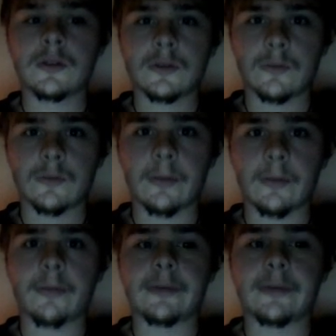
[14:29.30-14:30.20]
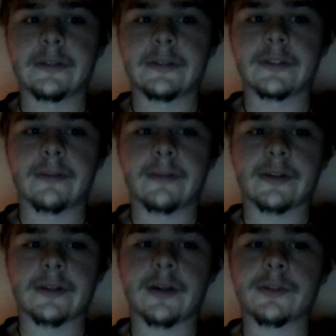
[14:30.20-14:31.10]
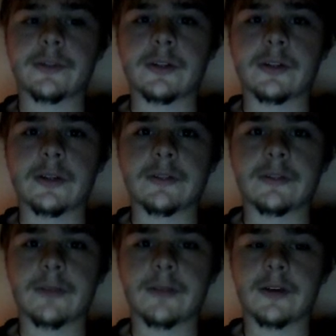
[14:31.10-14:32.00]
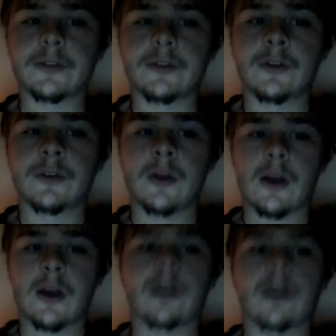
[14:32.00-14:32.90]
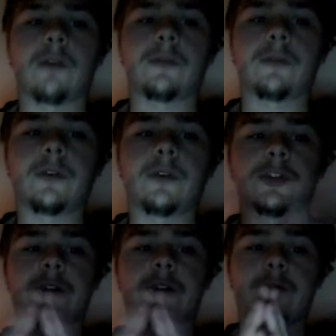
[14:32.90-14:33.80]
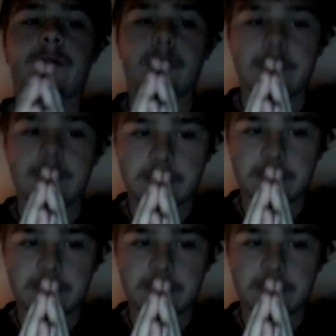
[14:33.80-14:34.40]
Remember, peace is the best option in this case, and I hope your journey is full of peace.